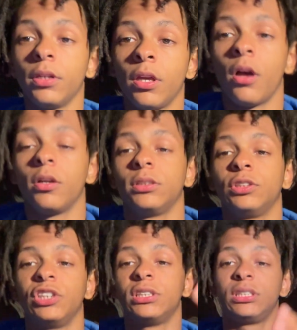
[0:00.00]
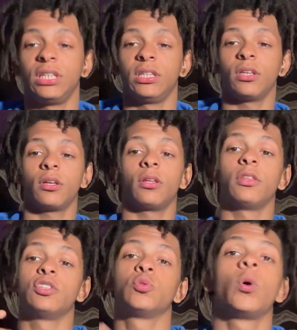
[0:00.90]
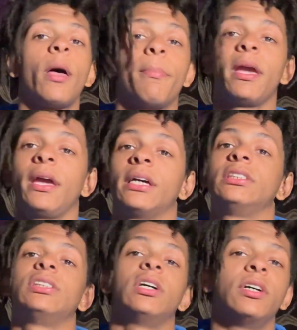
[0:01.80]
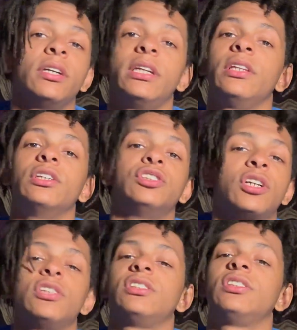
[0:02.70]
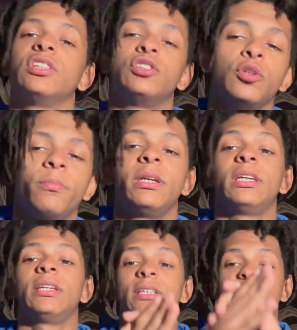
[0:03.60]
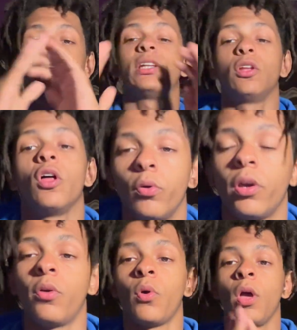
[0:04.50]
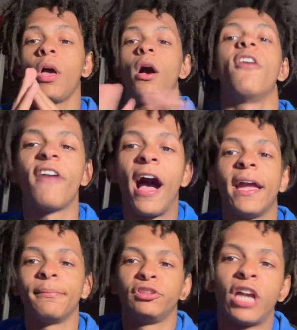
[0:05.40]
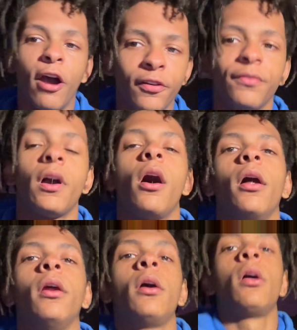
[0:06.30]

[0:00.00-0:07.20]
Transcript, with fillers: y'all's just seen the, the sweatpants, the hoodie, the shirts, the two beanies, and the logo of I Am Child of God.